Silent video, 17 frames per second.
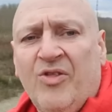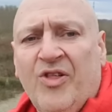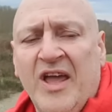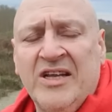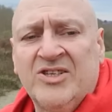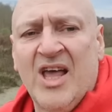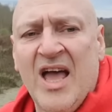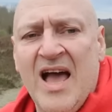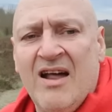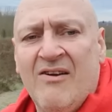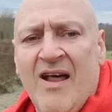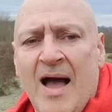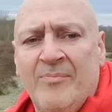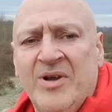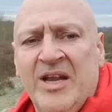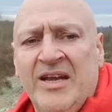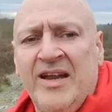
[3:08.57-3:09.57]
Things that are
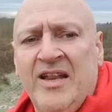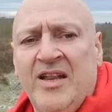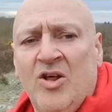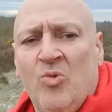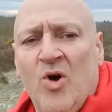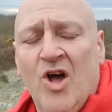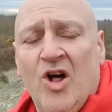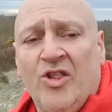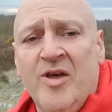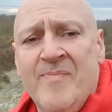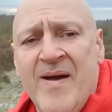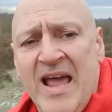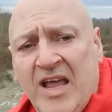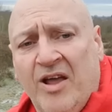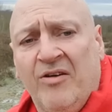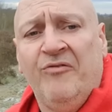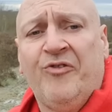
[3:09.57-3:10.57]
happening in the world, they
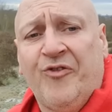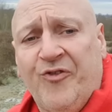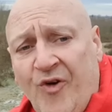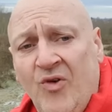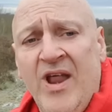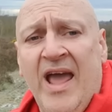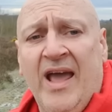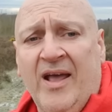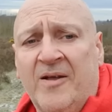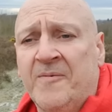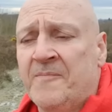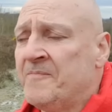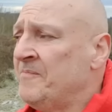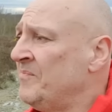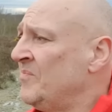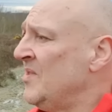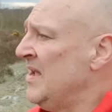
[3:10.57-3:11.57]
make them funny.
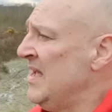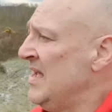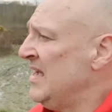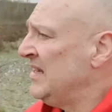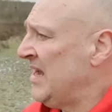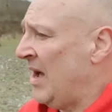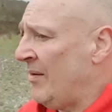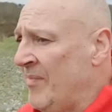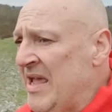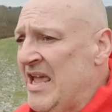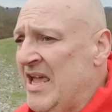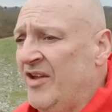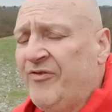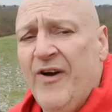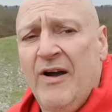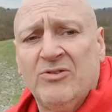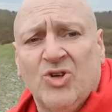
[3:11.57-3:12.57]
Now
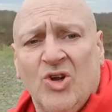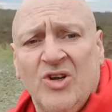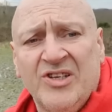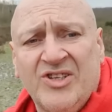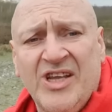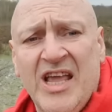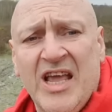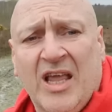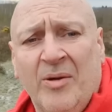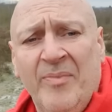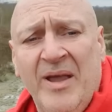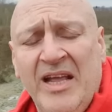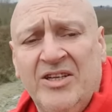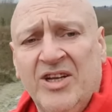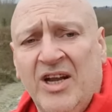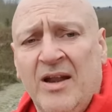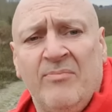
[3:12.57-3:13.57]
me, if I was going to see a
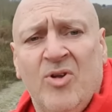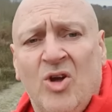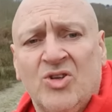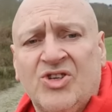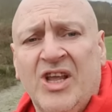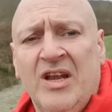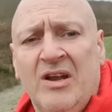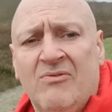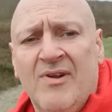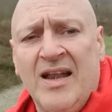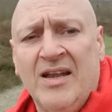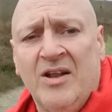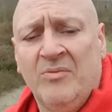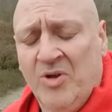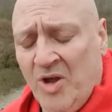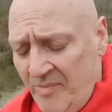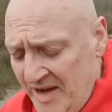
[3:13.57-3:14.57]
comedian, I'm not seeing a
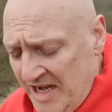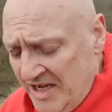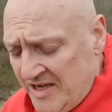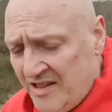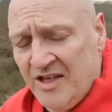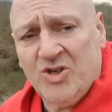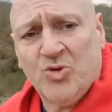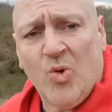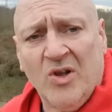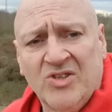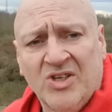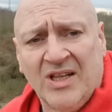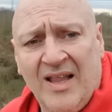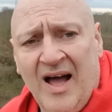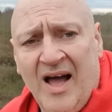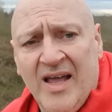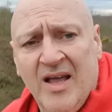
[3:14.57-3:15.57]
random comedian. There's ones
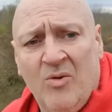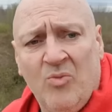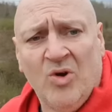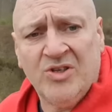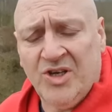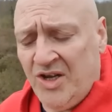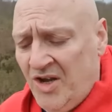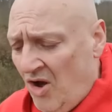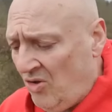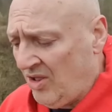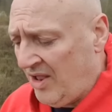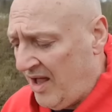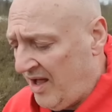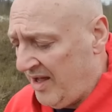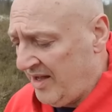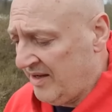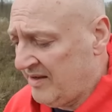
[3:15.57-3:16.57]
I like and ones I don't
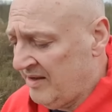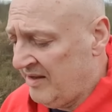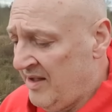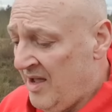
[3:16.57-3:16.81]
like.